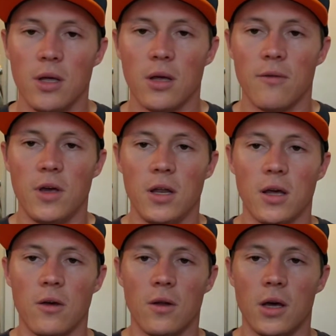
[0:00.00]
of
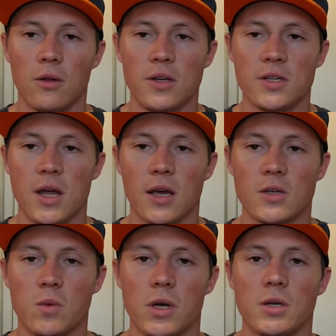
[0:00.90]
eating a good healthy snack
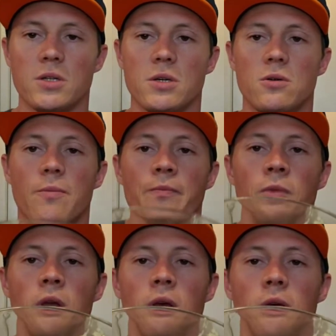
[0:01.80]
as well. So
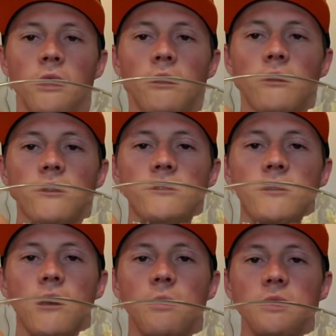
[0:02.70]
here is
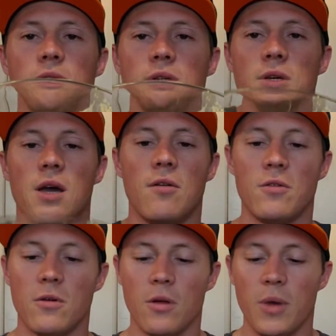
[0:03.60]
the hummus
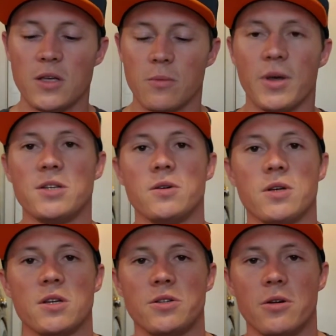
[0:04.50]
after the basil pesto is
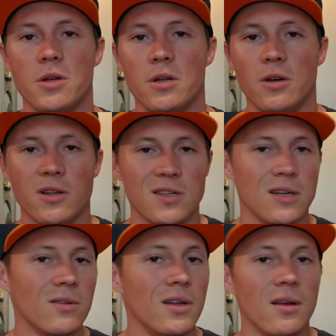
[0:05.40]
all stirred in. You can see
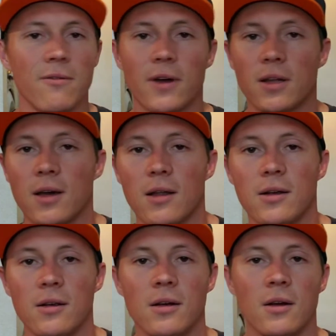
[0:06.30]
it really didn't affect the
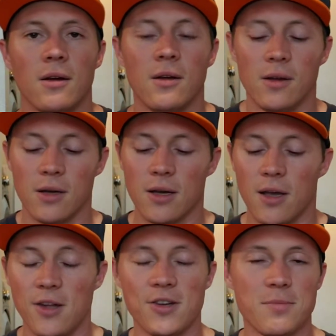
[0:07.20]
color.
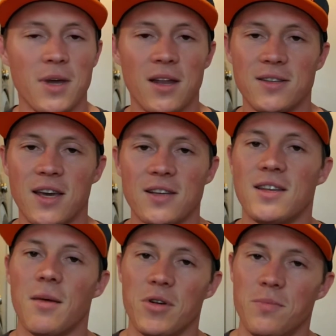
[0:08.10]
It just made it taste
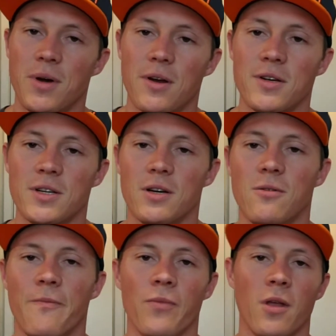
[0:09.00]
that much better.
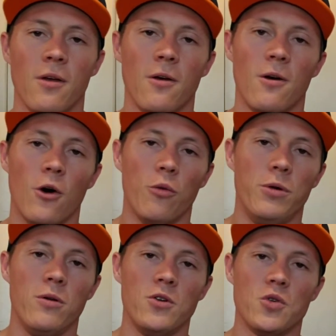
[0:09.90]
So hope
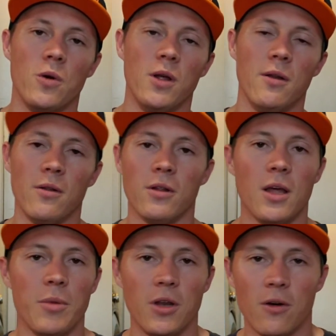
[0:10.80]
you enjoyed it.
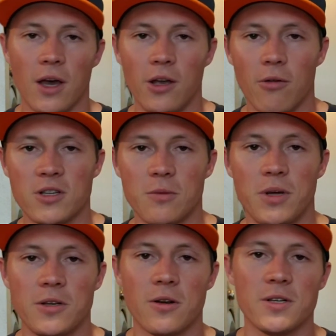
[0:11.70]
Let me know how your
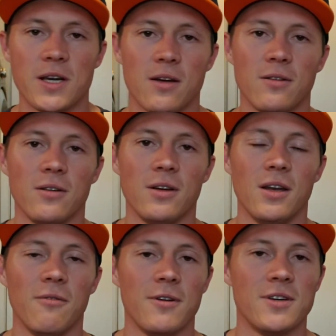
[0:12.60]
recipe turns out
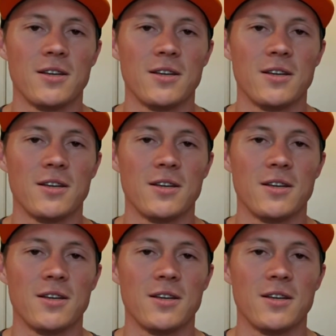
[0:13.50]
and if it